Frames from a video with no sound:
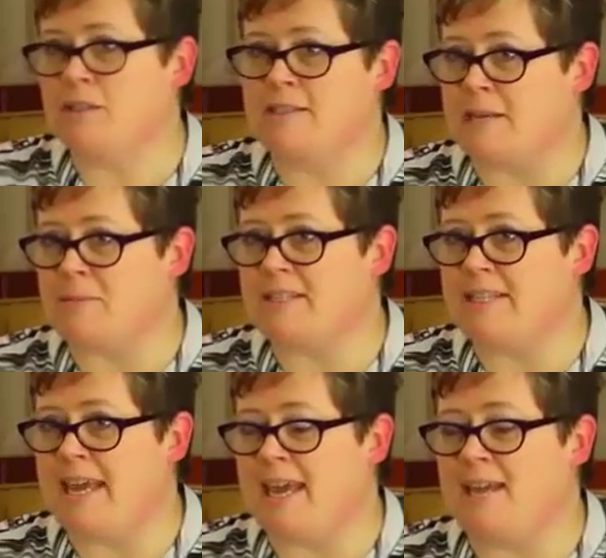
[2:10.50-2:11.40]
all in the same
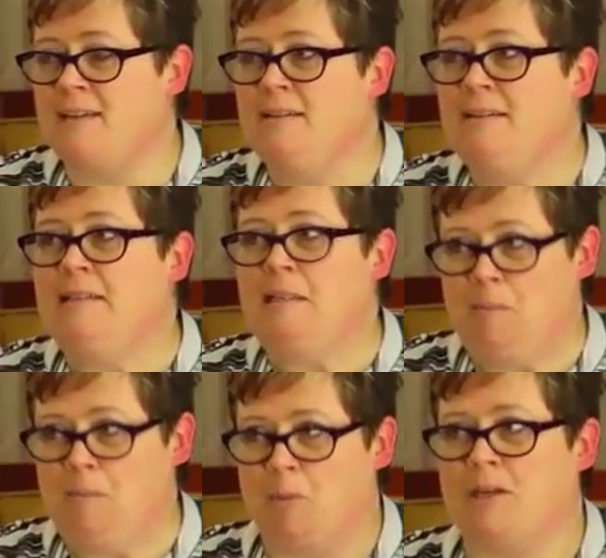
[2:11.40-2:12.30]
state,
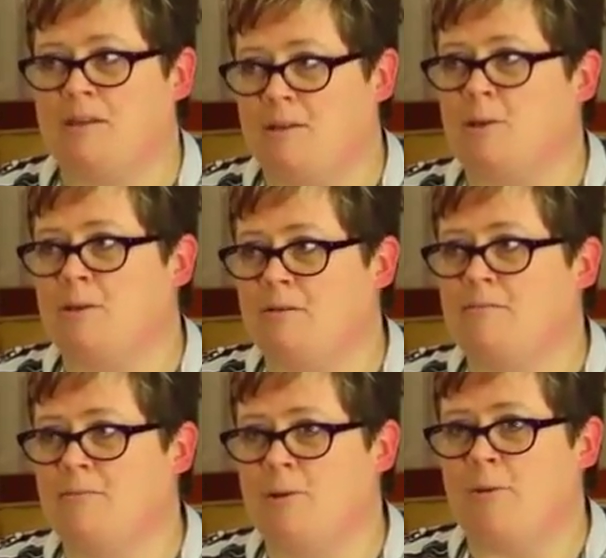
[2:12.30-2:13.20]
but you're
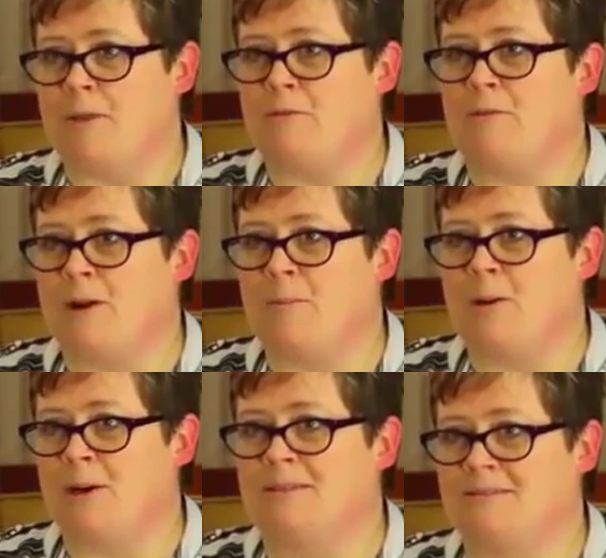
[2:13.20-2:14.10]
you're rather far
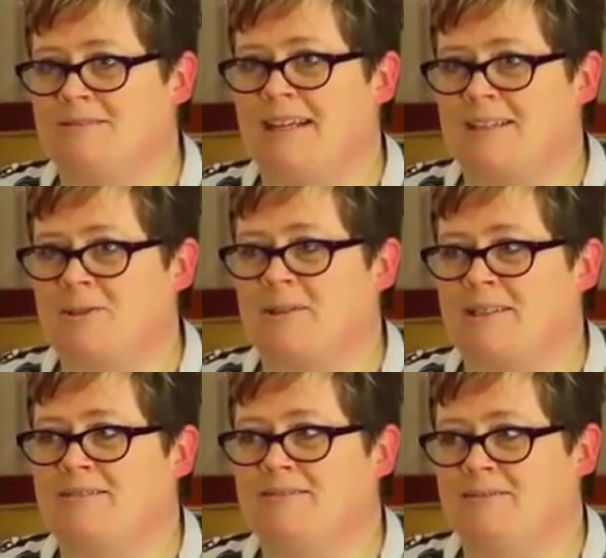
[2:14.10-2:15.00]
apart,
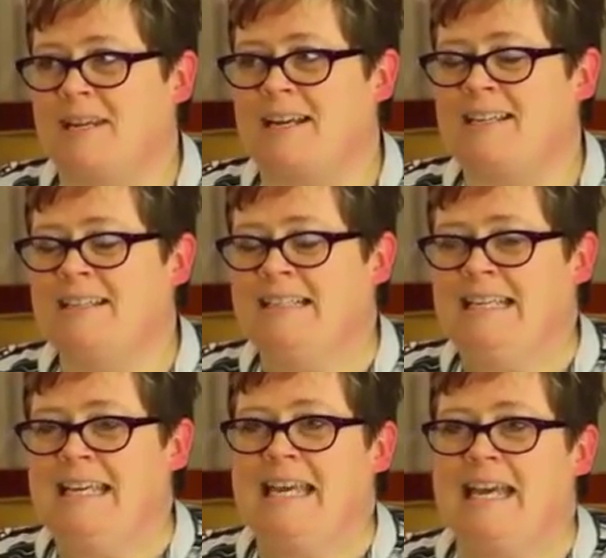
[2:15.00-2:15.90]
actually, mm-hmm. right? Yep.
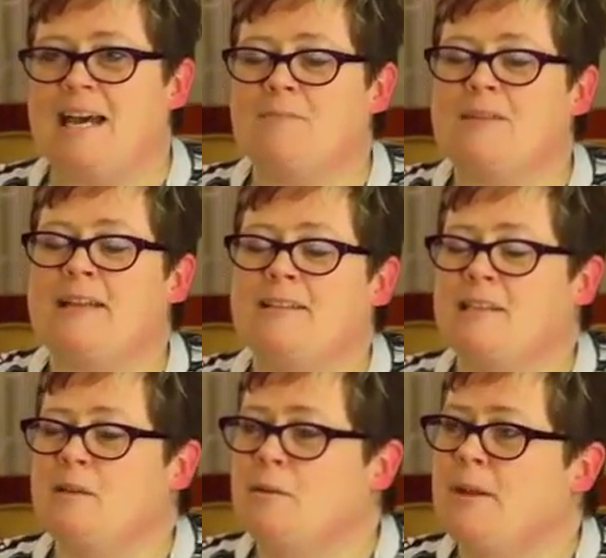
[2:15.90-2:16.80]
Um, tell us a
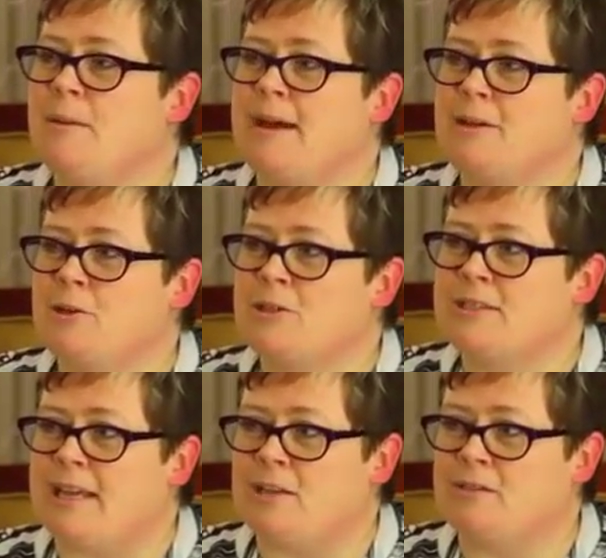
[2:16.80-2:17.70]
little bit about
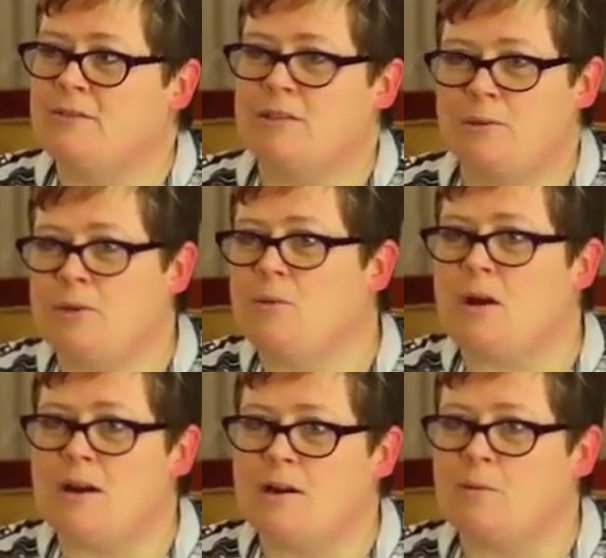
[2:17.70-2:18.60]
yourselves, who you
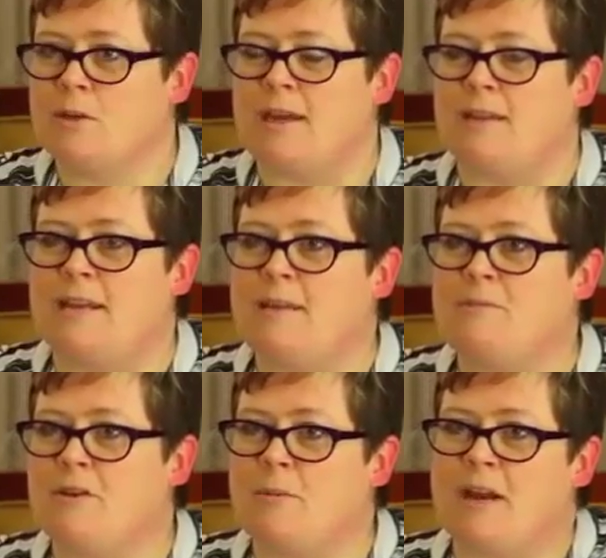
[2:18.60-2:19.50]
are, and the
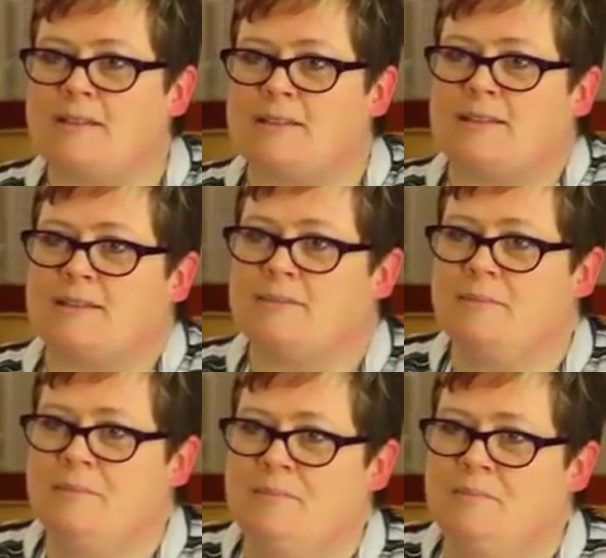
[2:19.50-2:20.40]
names of your practices.